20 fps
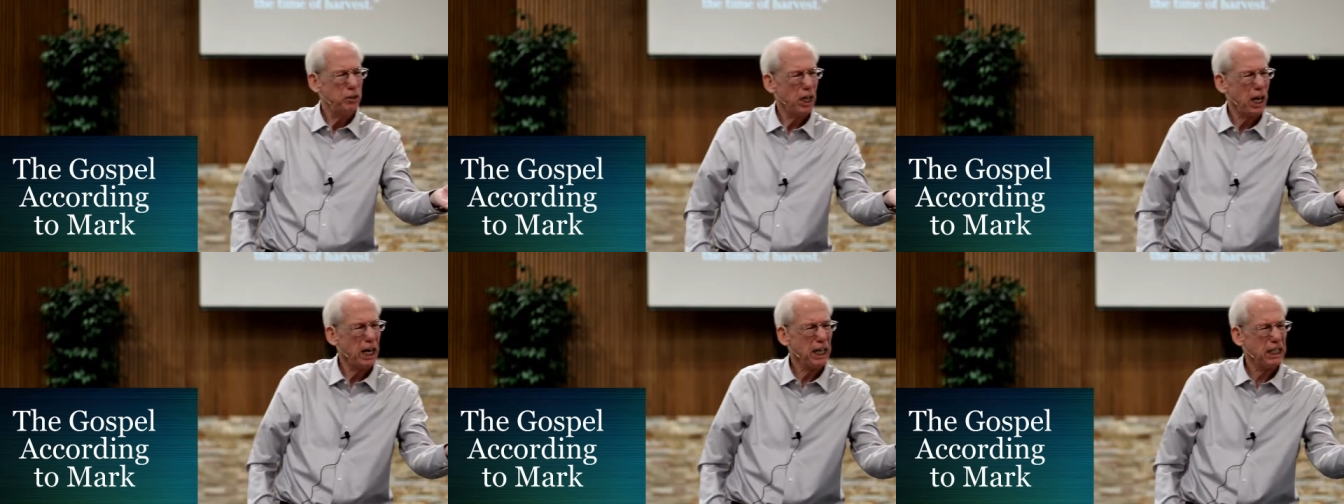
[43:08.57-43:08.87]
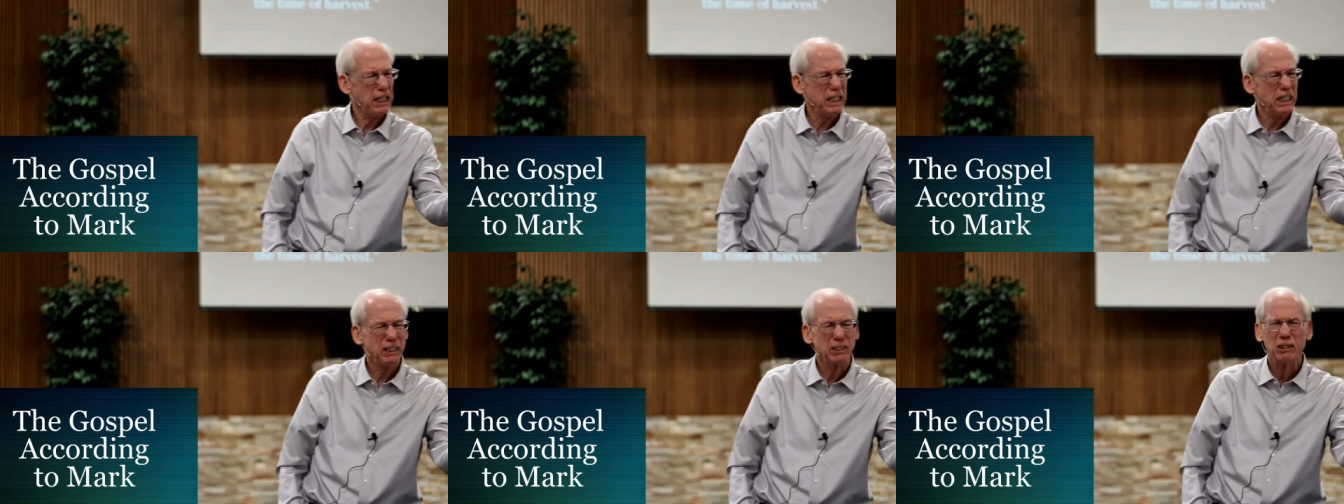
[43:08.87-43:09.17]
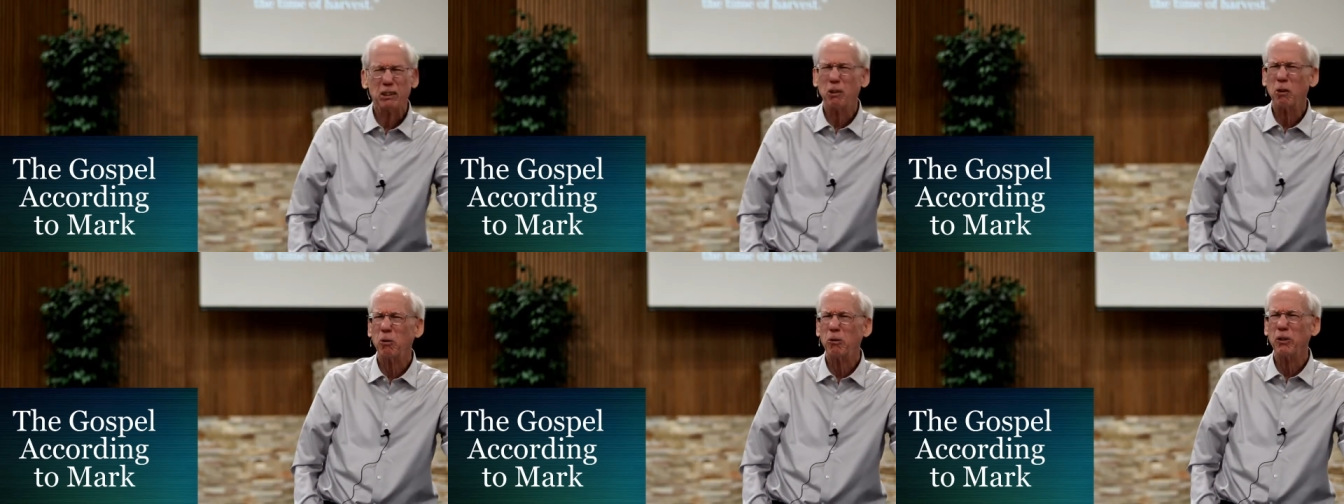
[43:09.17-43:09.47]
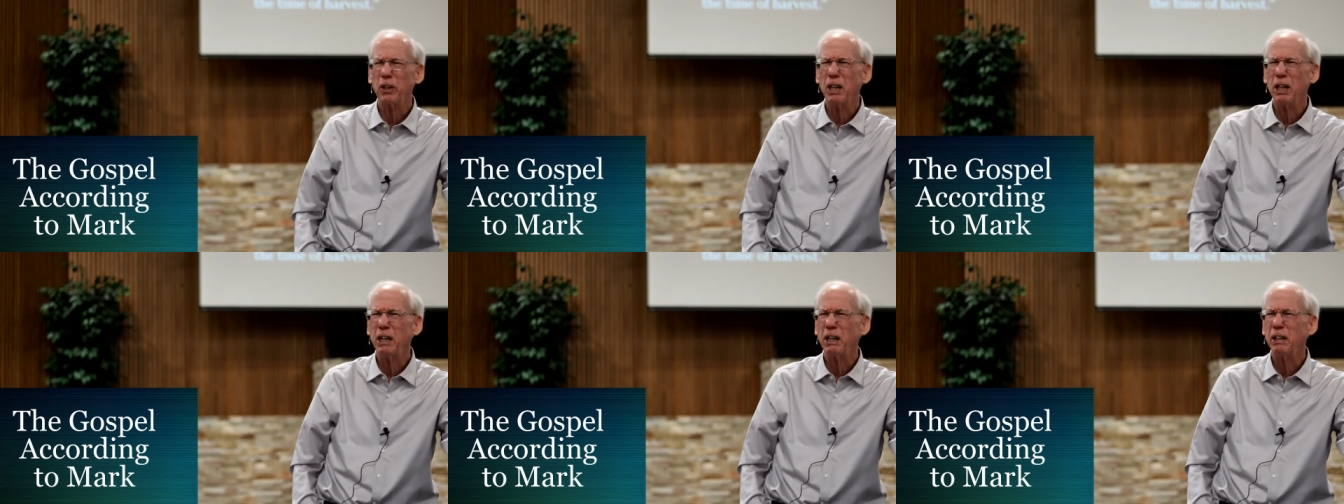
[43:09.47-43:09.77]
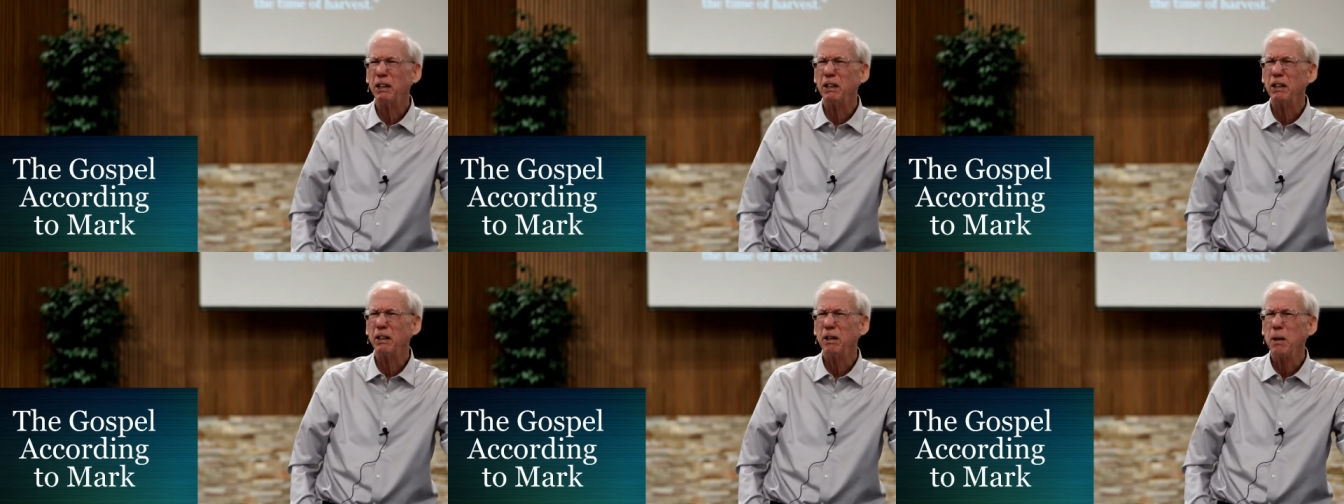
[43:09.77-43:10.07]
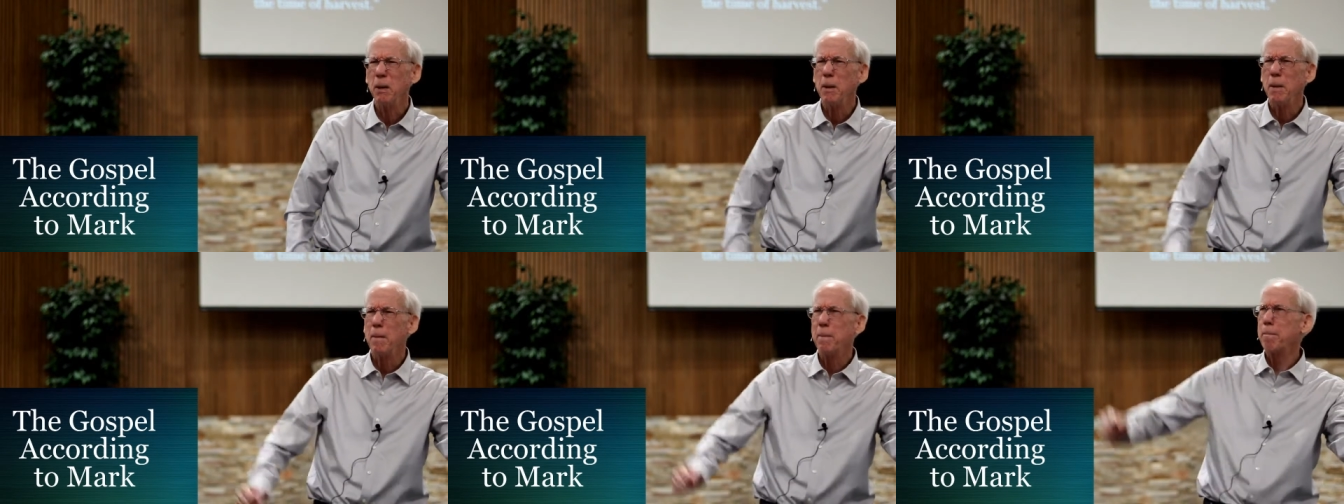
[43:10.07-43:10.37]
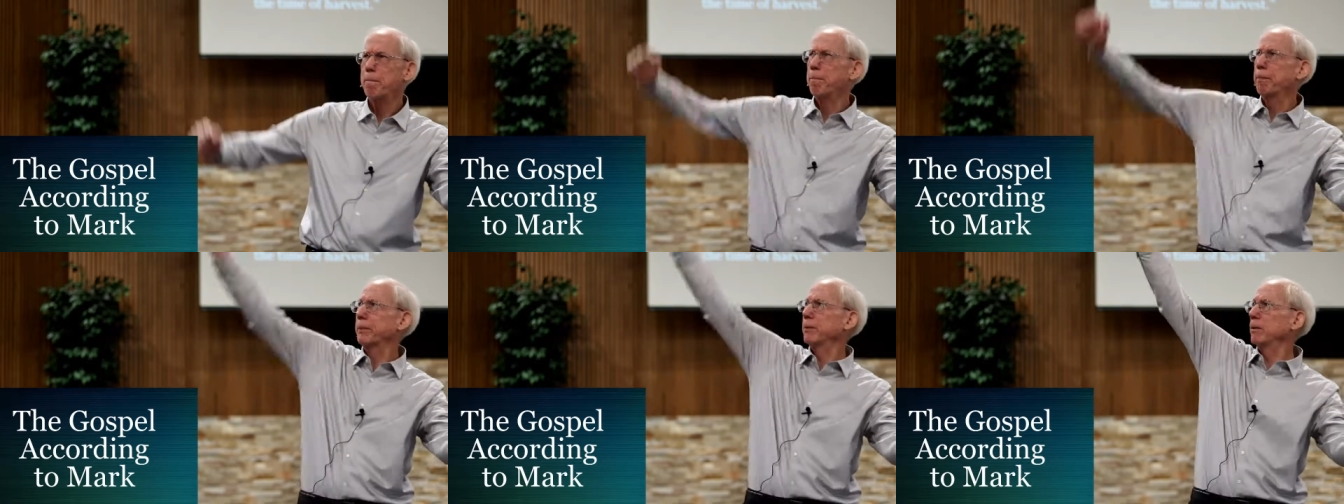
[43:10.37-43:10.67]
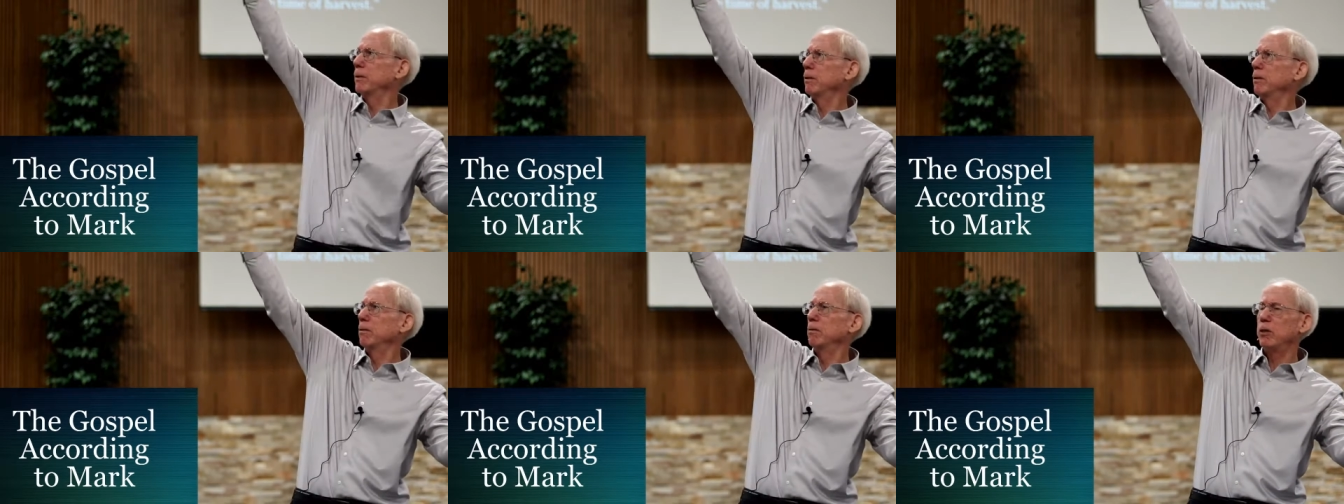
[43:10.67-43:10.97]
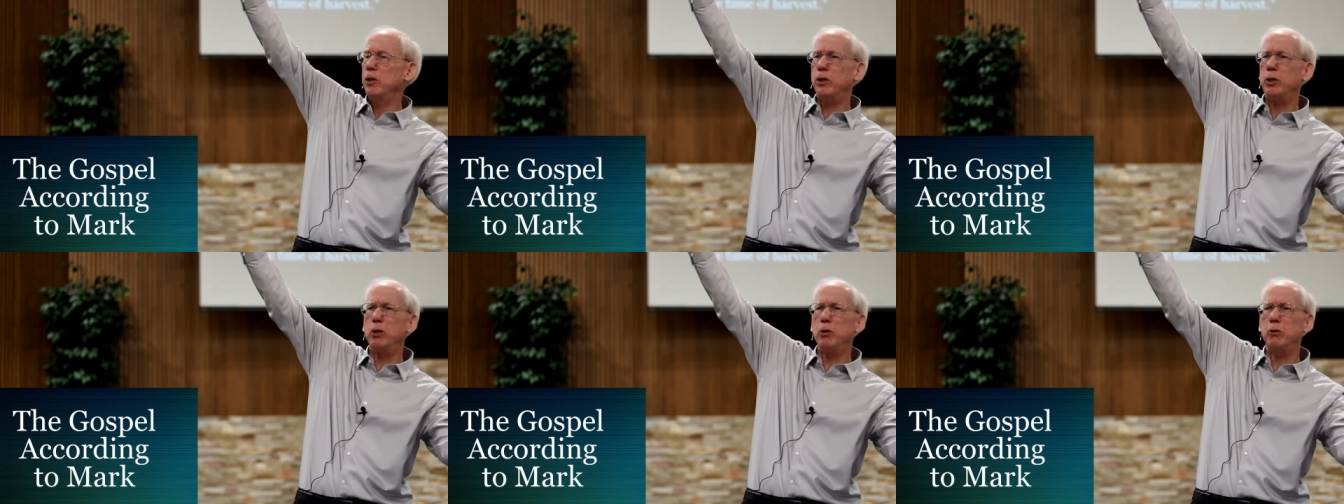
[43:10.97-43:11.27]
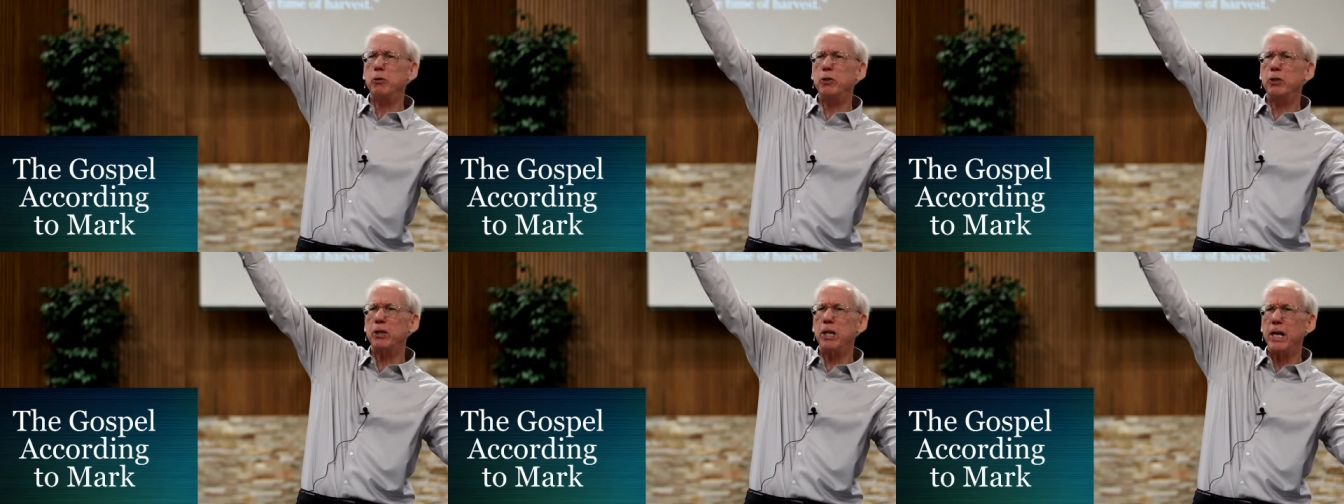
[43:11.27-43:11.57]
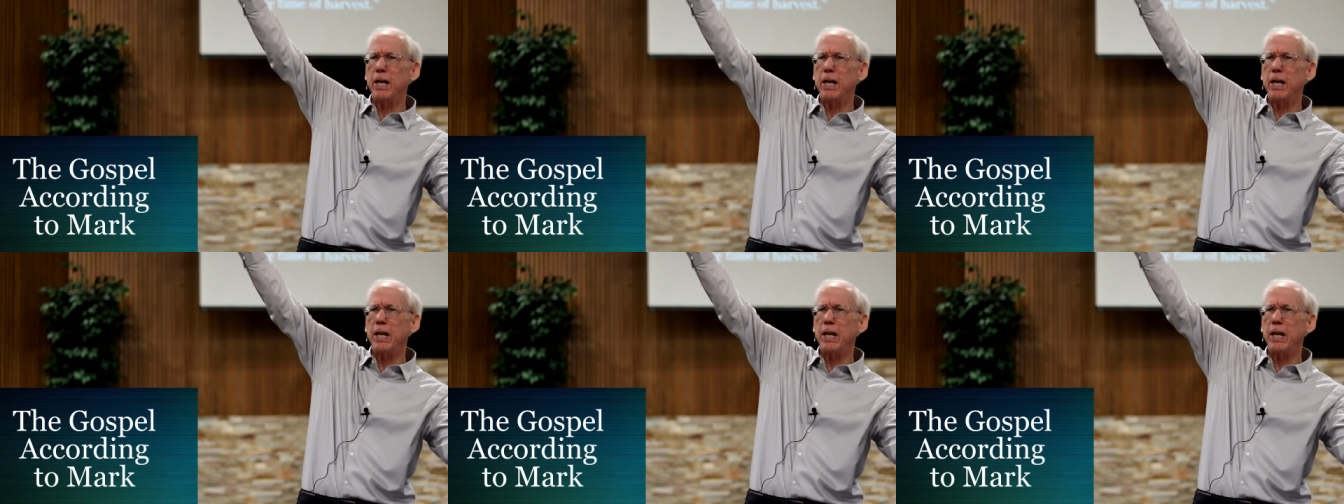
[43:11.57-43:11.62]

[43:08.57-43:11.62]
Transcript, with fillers: Tiniest little thing huge